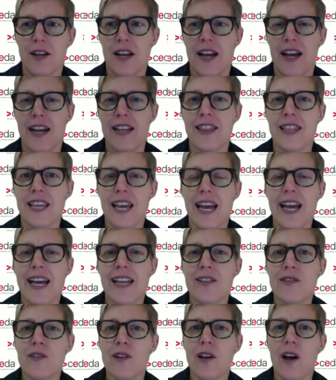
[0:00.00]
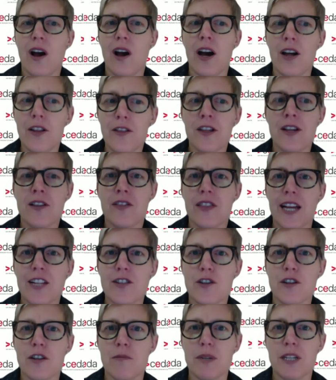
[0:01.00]
And I think that's
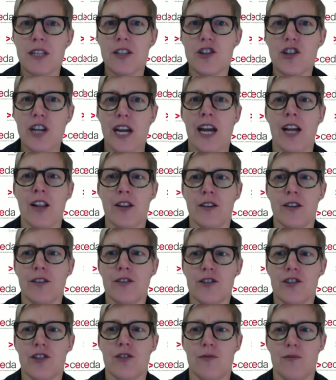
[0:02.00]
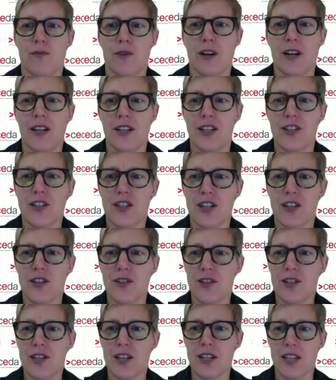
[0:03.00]
going to be the challenge, right, is
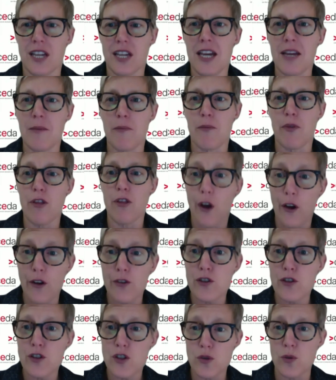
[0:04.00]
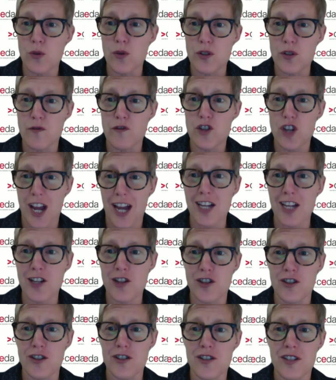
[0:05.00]
to keep those sorts of
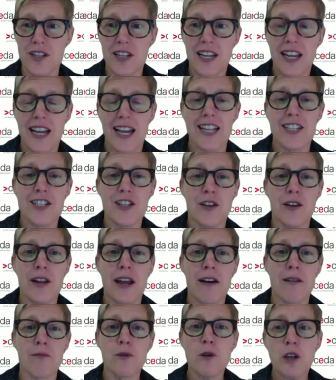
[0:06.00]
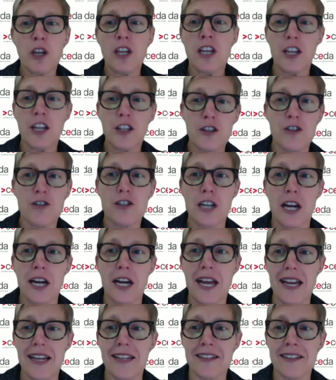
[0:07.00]
changes. And so now I'm looking at you,
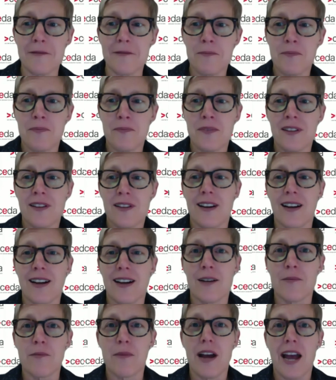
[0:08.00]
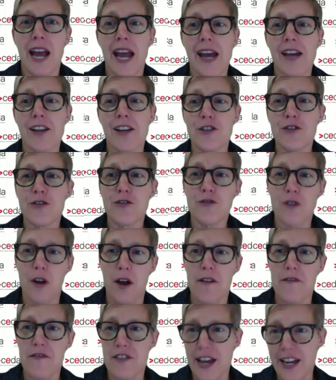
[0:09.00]
Diane. How do you
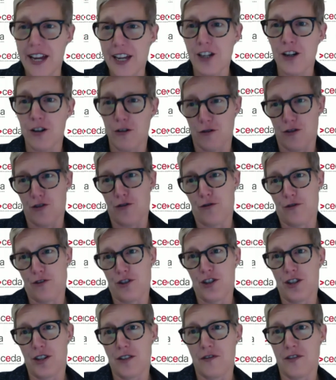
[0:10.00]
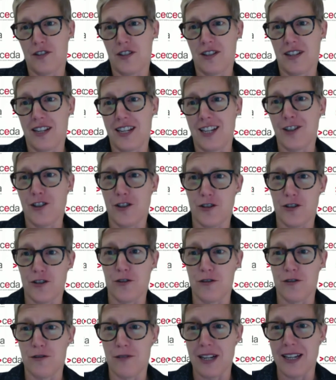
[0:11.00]
drive that cultural shift
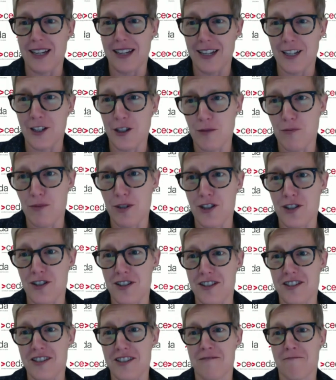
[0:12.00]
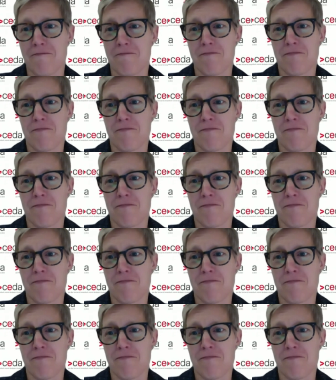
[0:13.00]
into business?